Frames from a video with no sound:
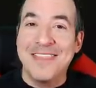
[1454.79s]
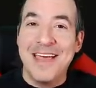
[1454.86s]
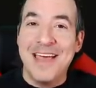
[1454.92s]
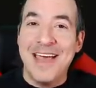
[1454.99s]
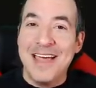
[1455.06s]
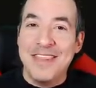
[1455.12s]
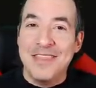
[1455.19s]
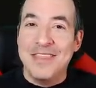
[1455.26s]

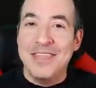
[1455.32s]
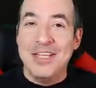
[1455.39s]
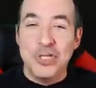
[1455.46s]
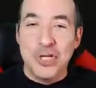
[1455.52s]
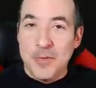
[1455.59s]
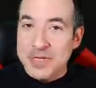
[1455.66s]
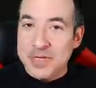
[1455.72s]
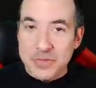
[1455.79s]
that the
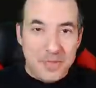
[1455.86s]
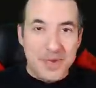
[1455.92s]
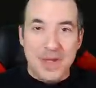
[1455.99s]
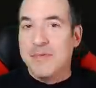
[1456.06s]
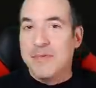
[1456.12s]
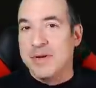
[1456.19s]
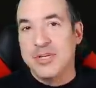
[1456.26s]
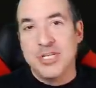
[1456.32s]
Germans would be
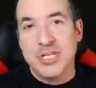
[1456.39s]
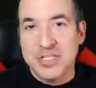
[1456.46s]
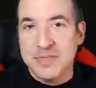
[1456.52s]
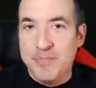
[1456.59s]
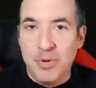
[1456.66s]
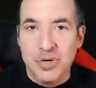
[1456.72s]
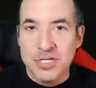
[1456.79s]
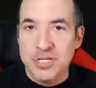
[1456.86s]
able to
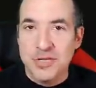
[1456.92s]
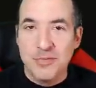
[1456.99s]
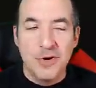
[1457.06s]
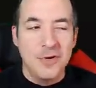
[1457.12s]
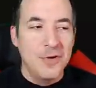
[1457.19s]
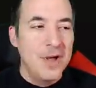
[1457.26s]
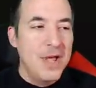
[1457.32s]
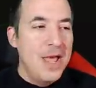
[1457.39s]
just push through.